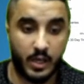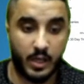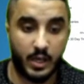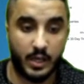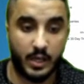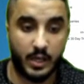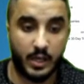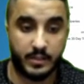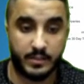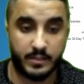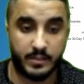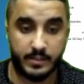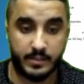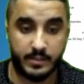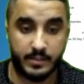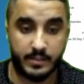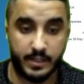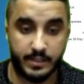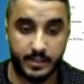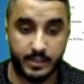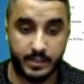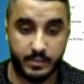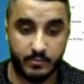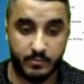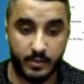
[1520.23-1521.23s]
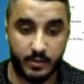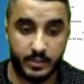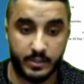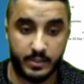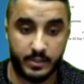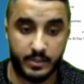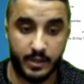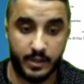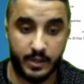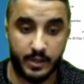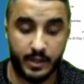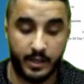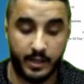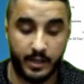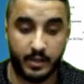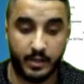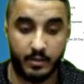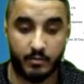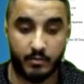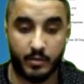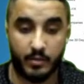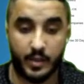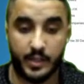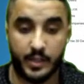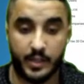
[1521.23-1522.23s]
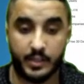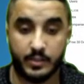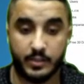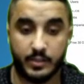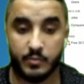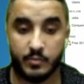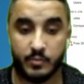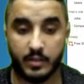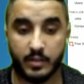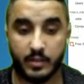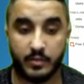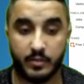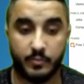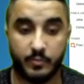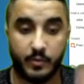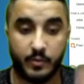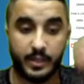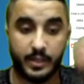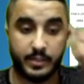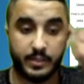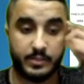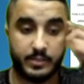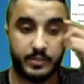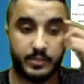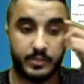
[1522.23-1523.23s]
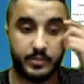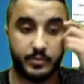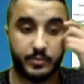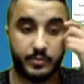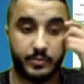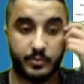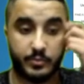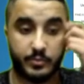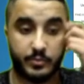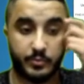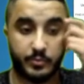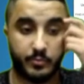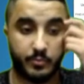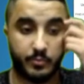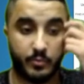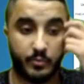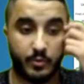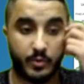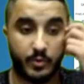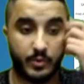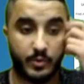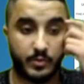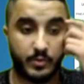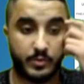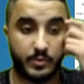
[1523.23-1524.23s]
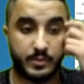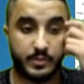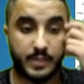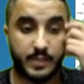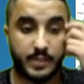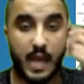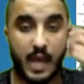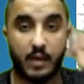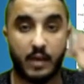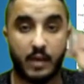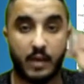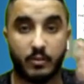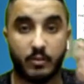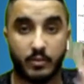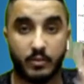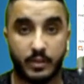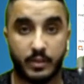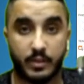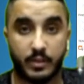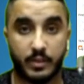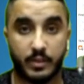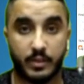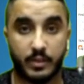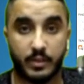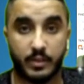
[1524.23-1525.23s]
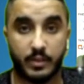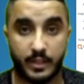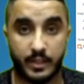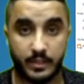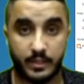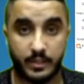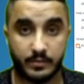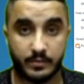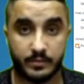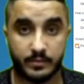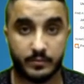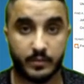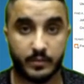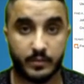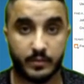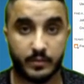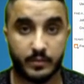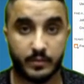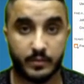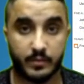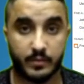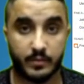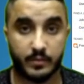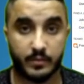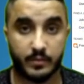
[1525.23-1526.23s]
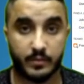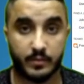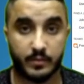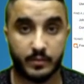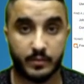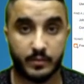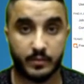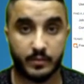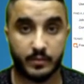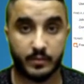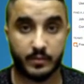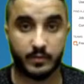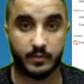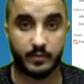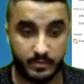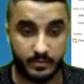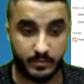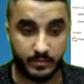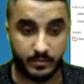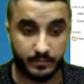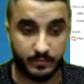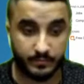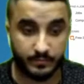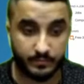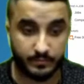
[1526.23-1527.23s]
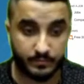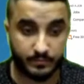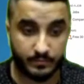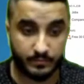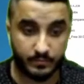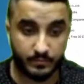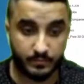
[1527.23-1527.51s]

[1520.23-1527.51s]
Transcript: this is CSS right here, and it's one of the ways to style things for different screens.